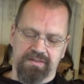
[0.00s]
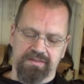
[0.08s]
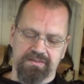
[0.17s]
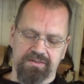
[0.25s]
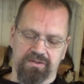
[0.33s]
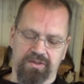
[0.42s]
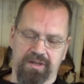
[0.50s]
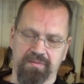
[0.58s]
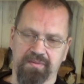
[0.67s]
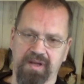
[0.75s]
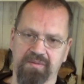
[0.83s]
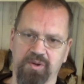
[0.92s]
So
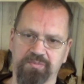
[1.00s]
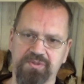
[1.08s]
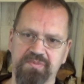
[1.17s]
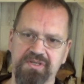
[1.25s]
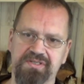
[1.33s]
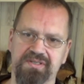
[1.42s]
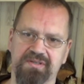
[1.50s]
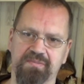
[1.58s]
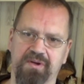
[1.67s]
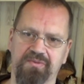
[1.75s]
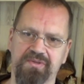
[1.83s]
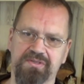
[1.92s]
I'm, I'm optimistic
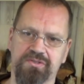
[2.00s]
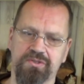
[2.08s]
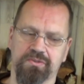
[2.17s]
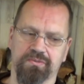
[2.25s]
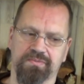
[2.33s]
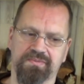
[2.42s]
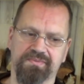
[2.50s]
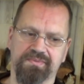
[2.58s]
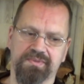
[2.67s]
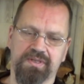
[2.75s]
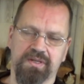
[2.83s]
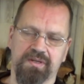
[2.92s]
about this too.
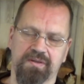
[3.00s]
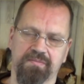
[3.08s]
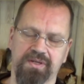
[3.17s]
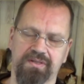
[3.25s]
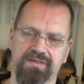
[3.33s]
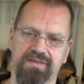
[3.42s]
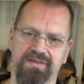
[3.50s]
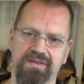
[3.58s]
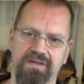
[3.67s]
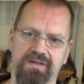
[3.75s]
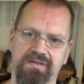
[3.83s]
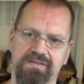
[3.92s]
But the
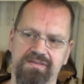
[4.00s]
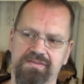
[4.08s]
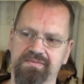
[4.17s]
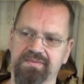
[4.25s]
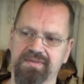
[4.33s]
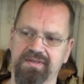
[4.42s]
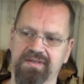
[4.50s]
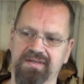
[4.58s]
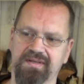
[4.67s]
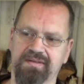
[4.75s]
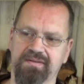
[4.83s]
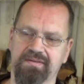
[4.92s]
thing is,
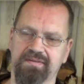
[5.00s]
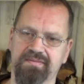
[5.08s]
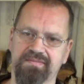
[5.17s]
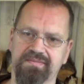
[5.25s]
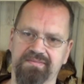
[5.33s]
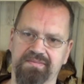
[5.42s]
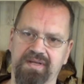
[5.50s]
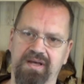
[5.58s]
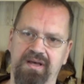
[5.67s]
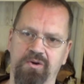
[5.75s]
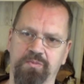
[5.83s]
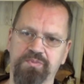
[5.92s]
uh,
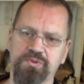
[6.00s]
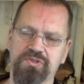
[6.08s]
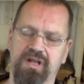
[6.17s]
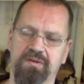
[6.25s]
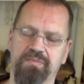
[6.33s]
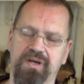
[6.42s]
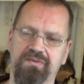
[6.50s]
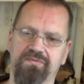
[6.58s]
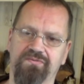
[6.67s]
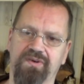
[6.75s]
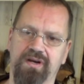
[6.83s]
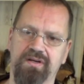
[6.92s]
I hope you celebrate
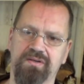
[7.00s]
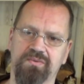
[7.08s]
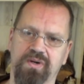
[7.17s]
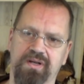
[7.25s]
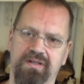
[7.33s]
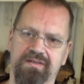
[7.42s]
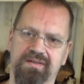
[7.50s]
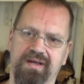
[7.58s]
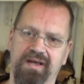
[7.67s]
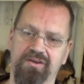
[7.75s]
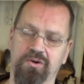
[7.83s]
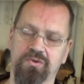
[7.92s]
very well.
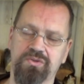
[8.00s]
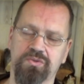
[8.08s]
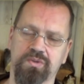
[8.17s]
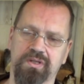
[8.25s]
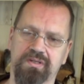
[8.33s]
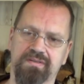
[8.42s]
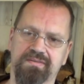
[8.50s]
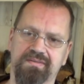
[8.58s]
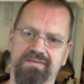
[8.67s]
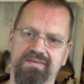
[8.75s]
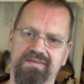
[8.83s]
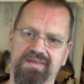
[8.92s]
I know you will
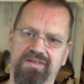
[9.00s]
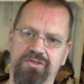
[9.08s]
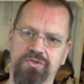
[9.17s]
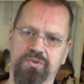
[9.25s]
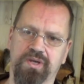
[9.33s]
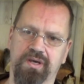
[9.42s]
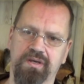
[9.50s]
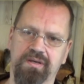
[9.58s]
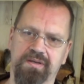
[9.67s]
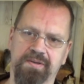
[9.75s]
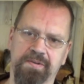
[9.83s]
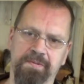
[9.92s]
in the UK
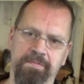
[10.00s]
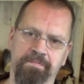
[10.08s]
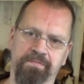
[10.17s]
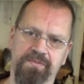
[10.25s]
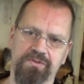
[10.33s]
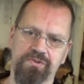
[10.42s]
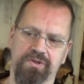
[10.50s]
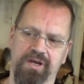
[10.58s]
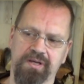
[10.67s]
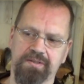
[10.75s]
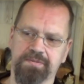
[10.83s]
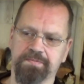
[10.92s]

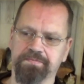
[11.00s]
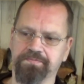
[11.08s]
tonight.